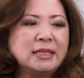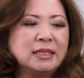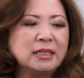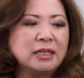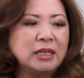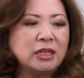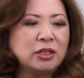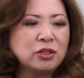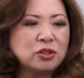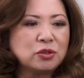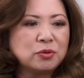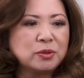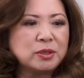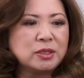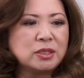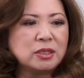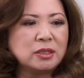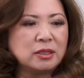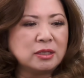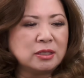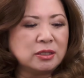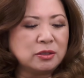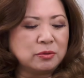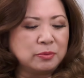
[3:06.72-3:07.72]
and interest to
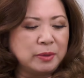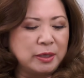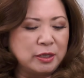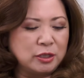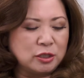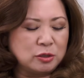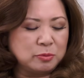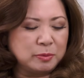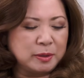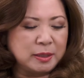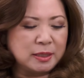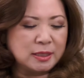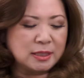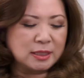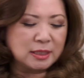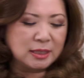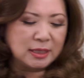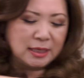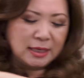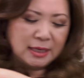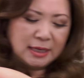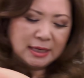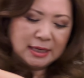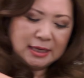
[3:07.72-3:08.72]
this arrangement,
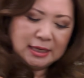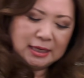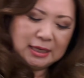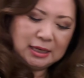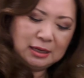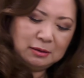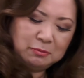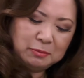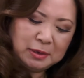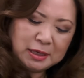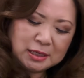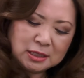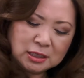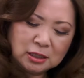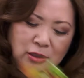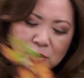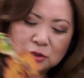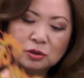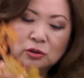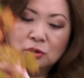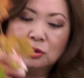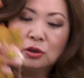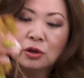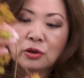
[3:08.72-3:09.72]
and makes it
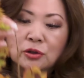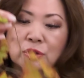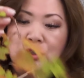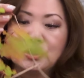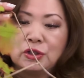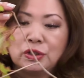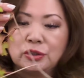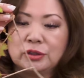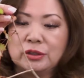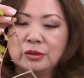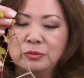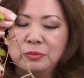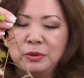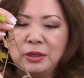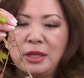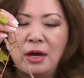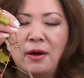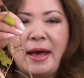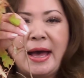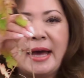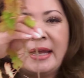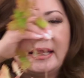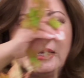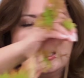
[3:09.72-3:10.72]
look larger without
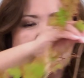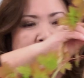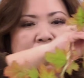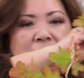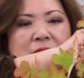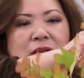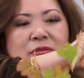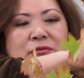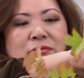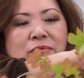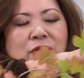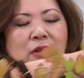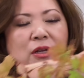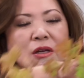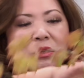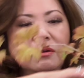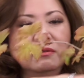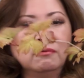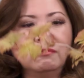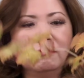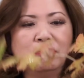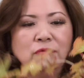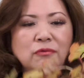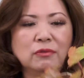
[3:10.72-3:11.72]
adding a lot of
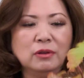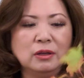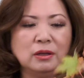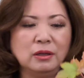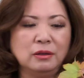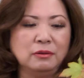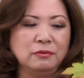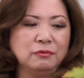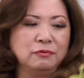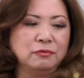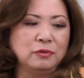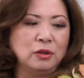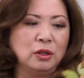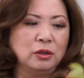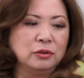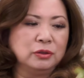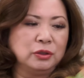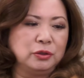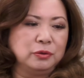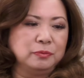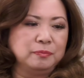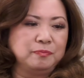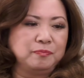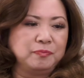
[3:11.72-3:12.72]

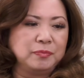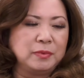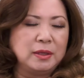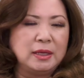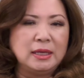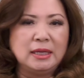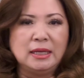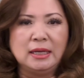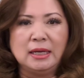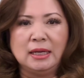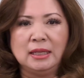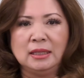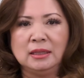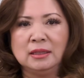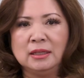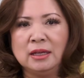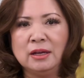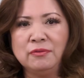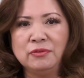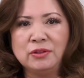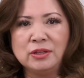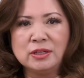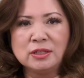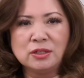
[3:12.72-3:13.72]
volume. I
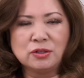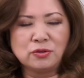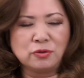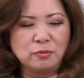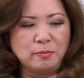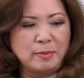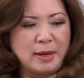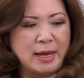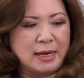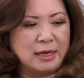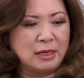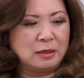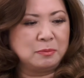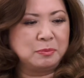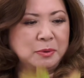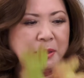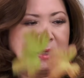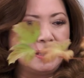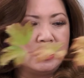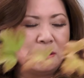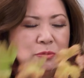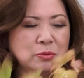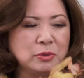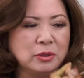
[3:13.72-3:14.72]
love this dramatic
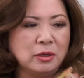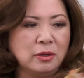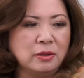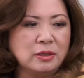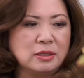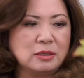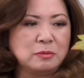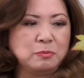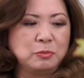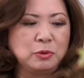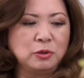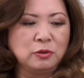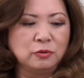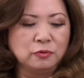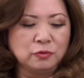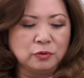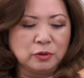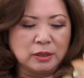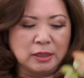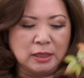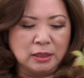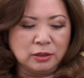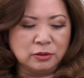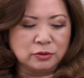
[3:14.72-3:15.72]
piece with all this beautiful
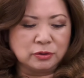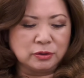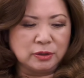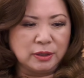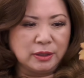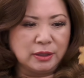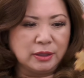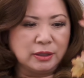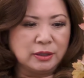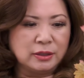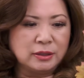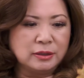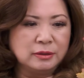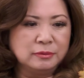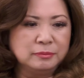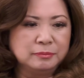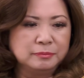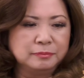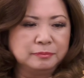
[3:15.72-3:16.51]
color on there.